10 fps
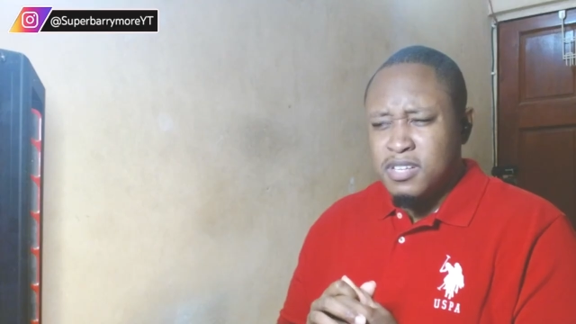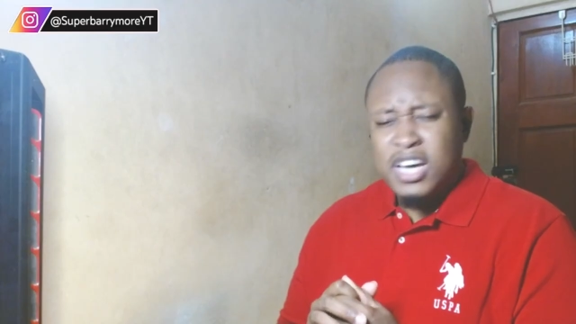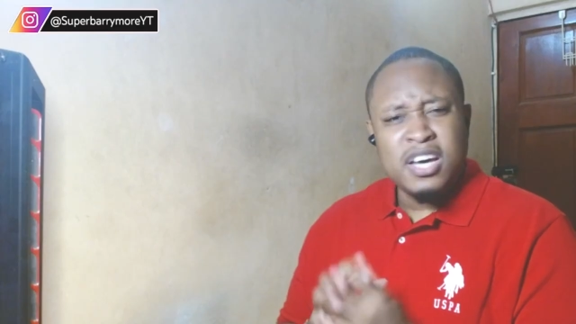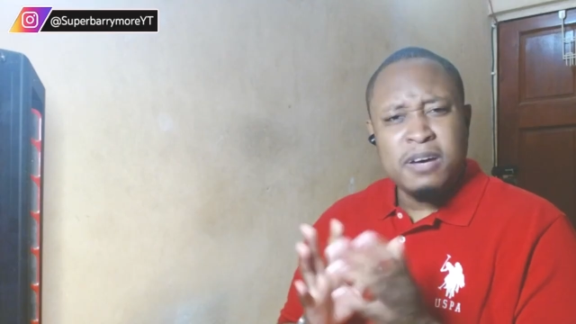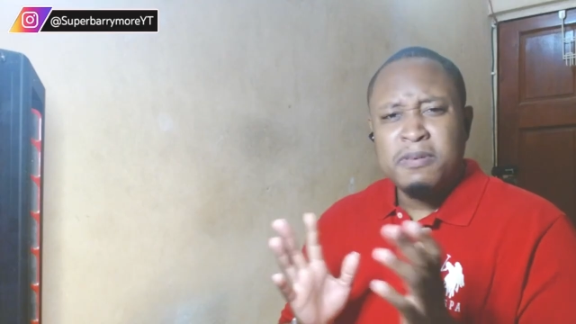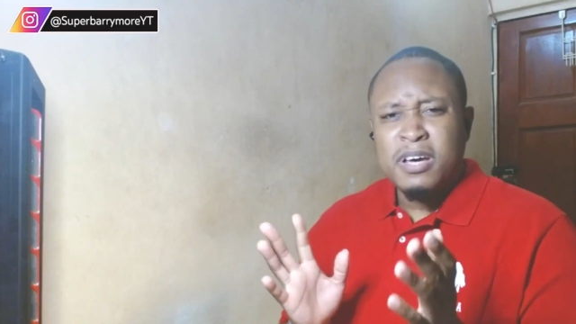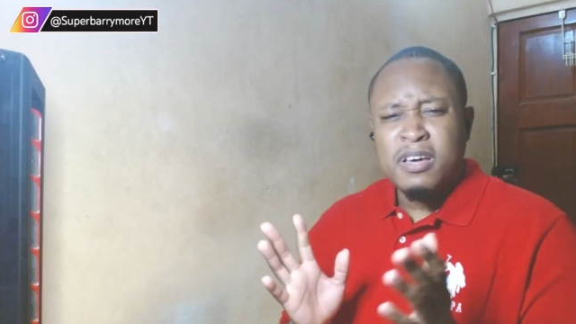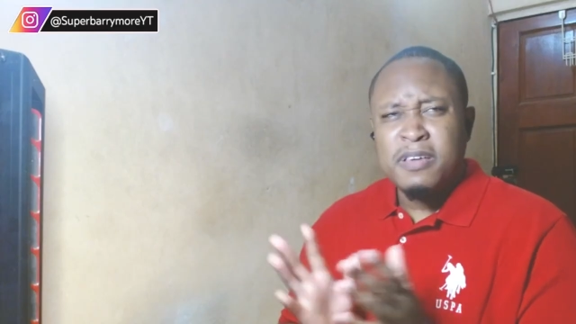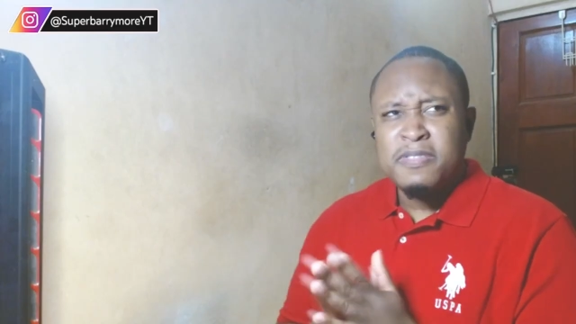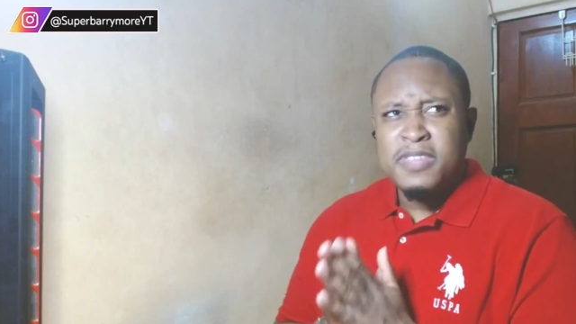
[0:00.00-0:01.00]
I, I,
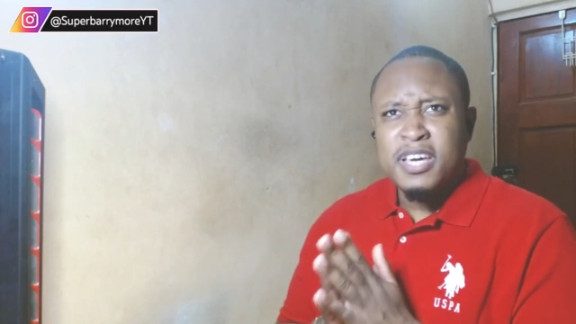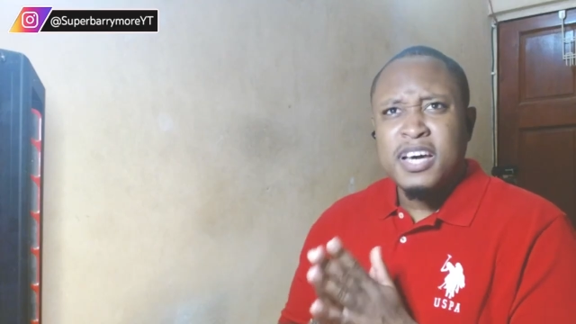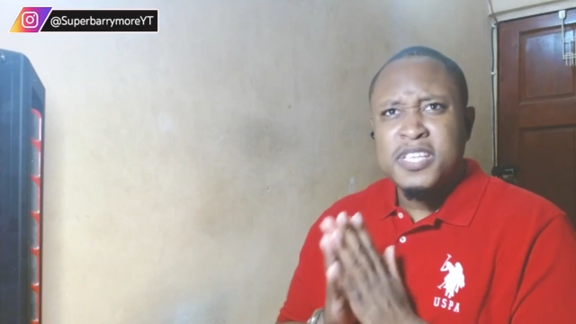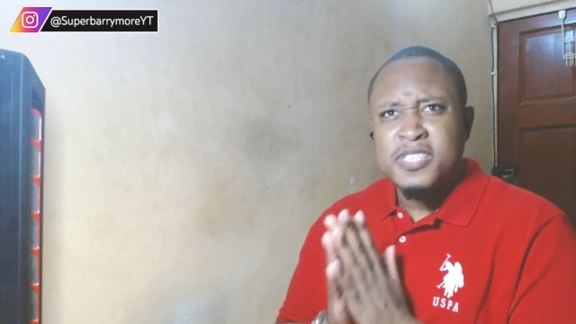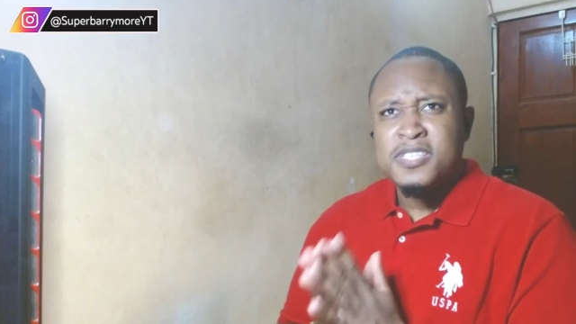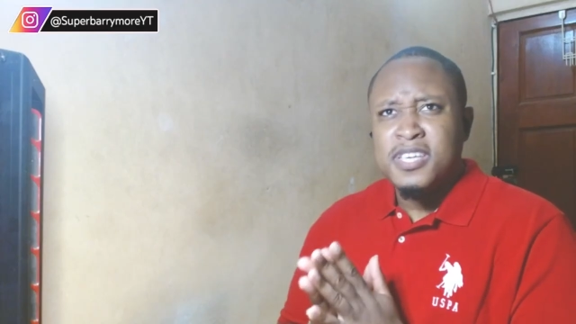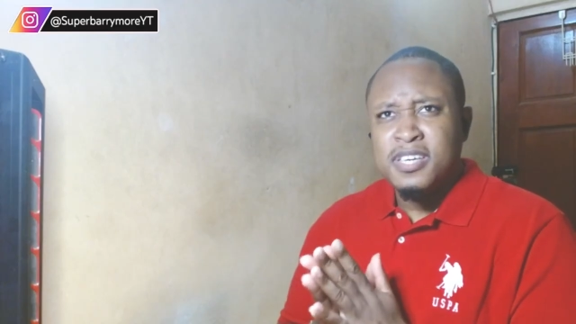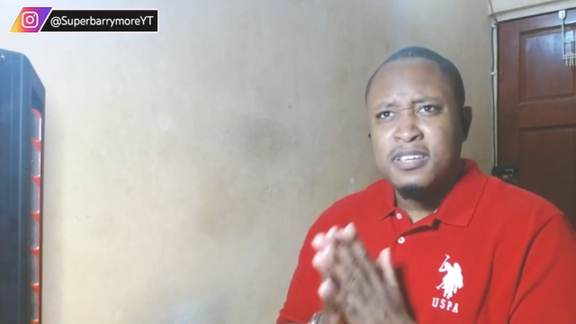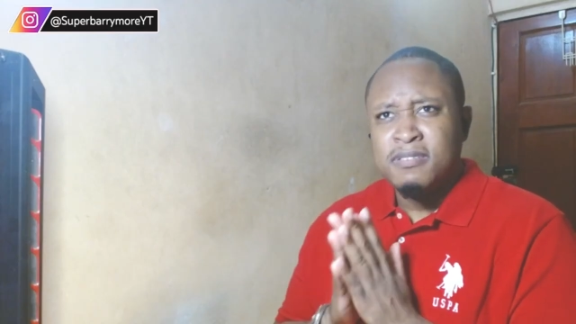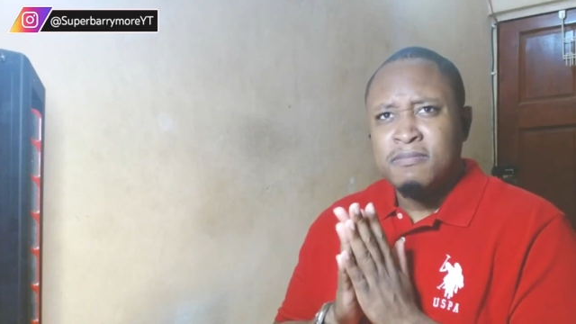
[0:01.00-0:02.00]
I think I
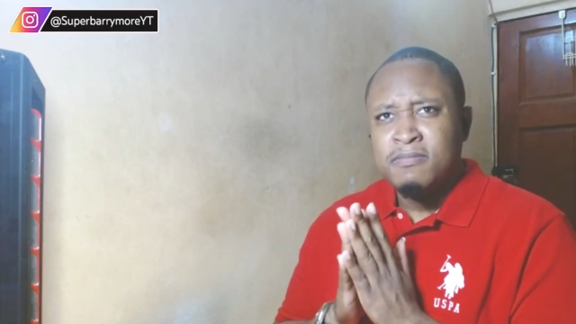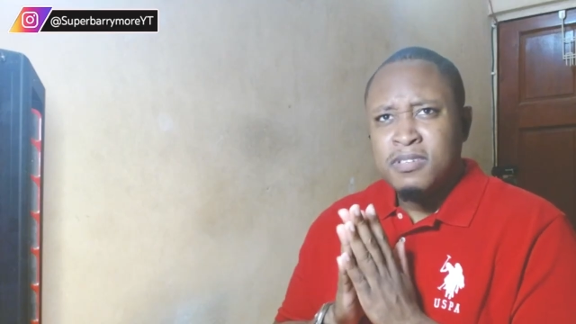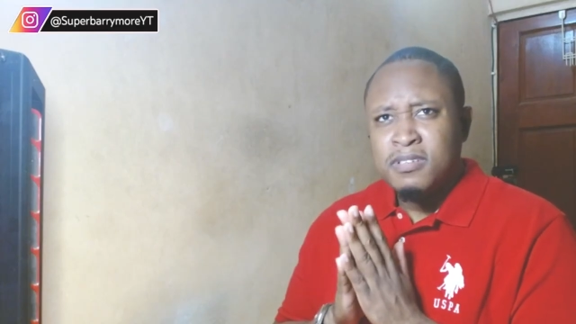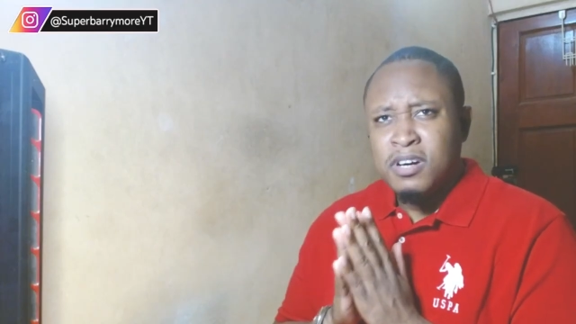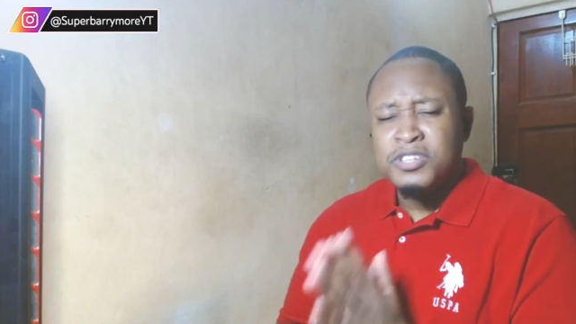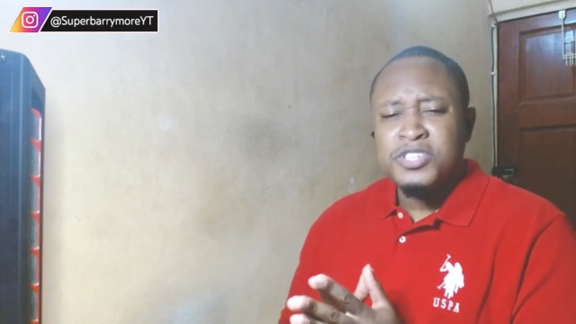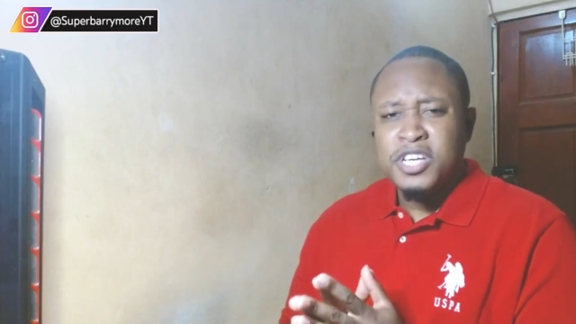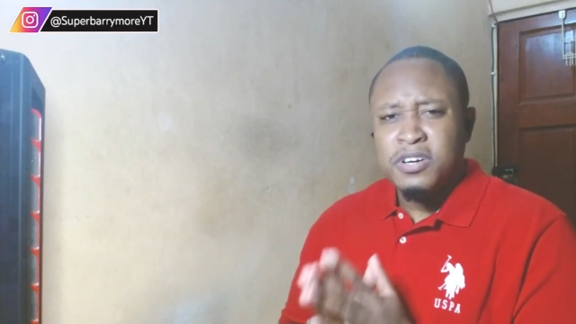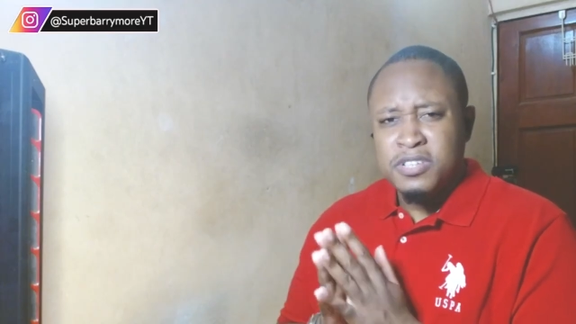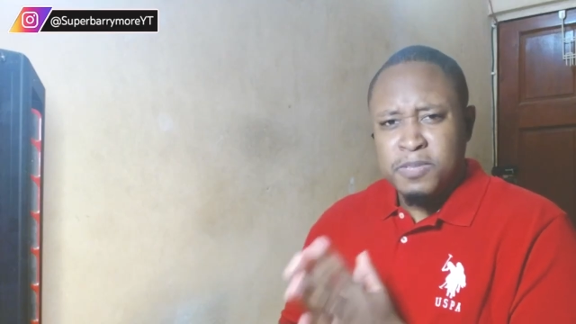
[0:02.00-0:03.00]
seen
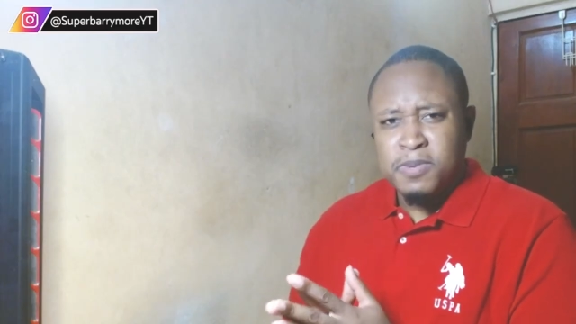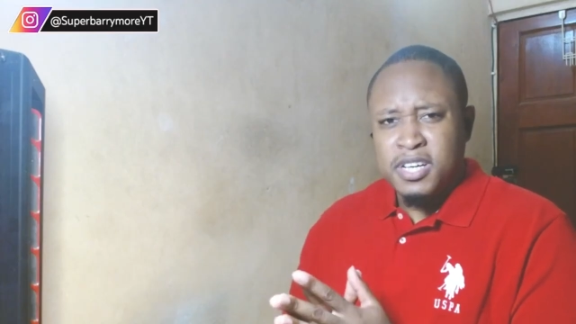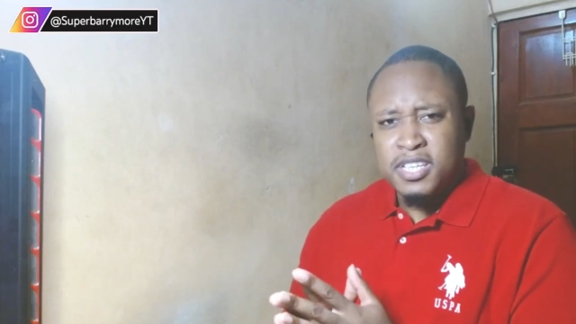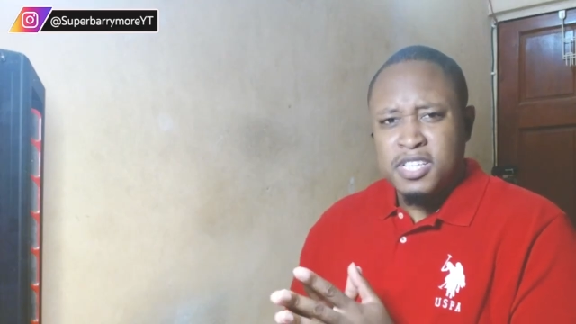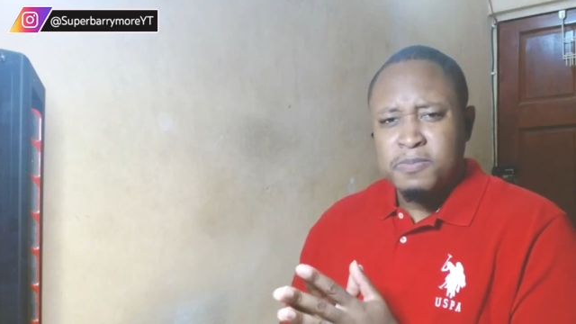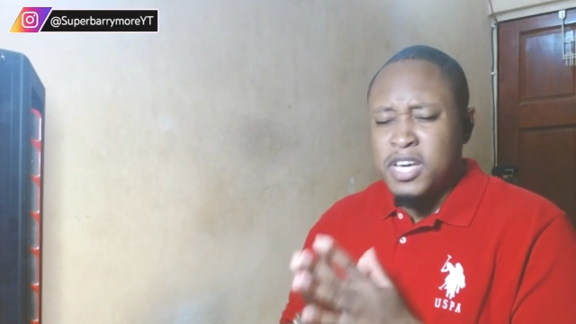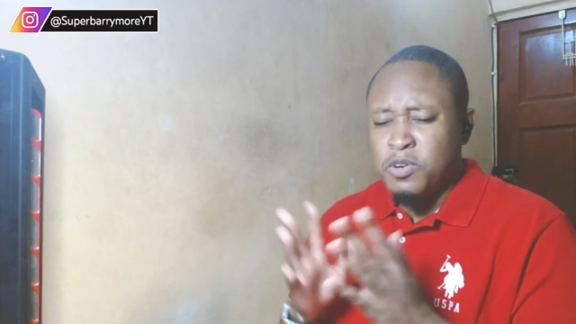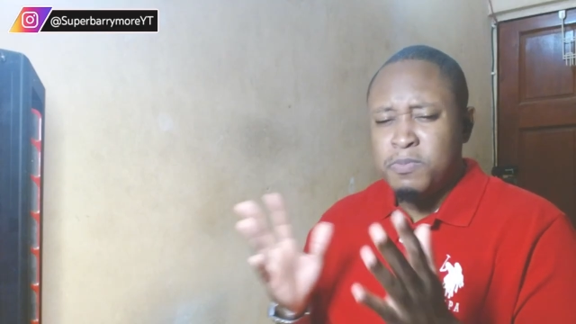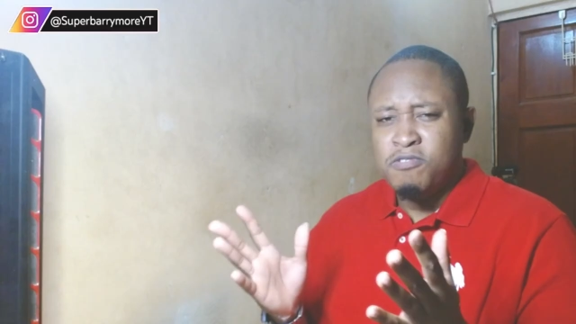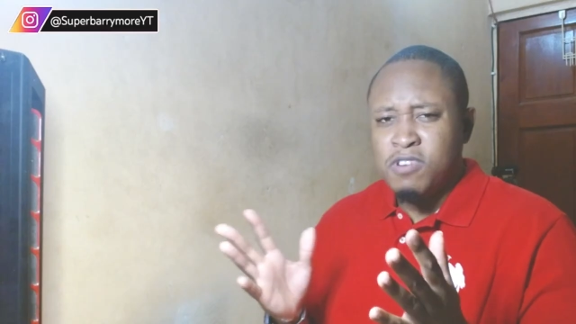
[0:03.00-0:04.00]
Undertaker on his podcast, but I
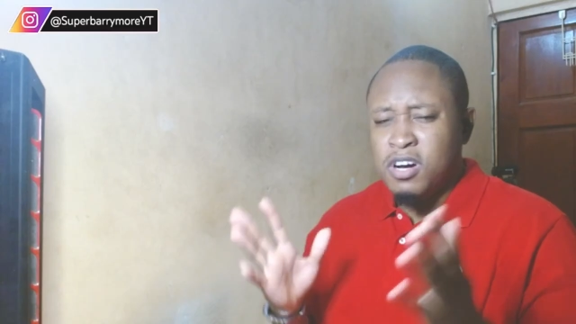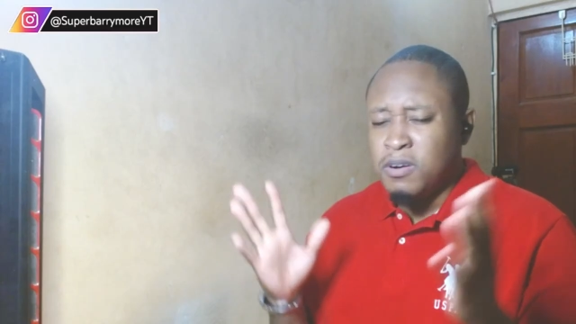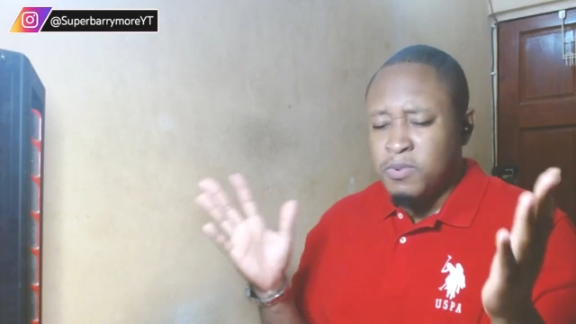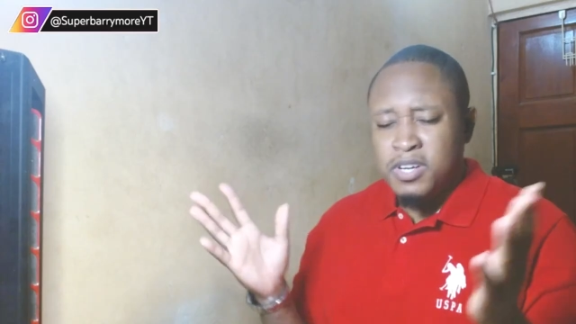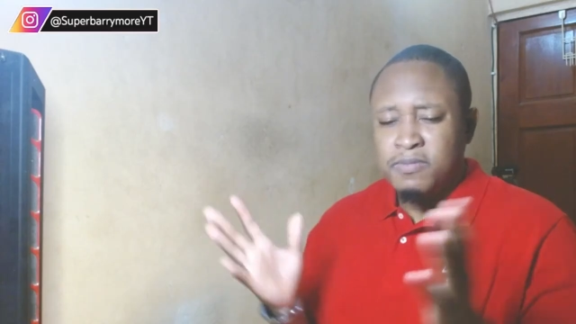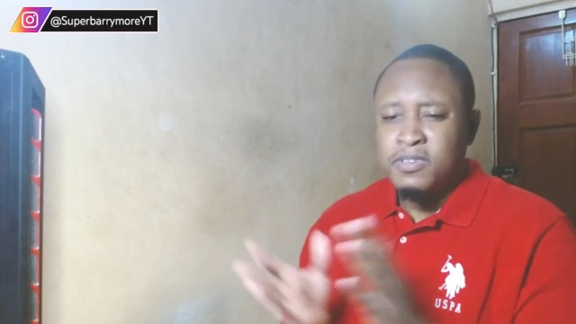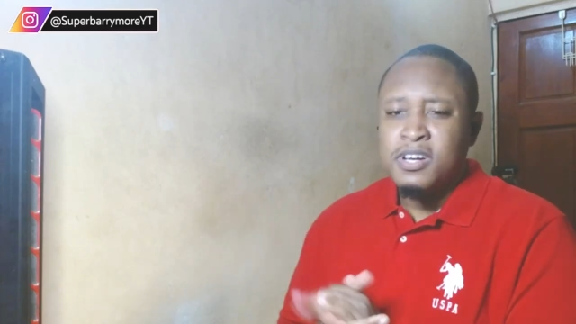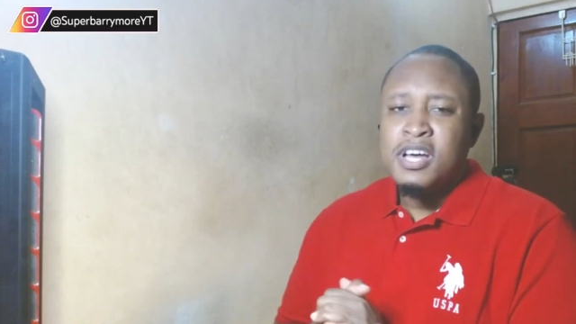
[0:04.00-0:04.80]
could be wrong, whatever.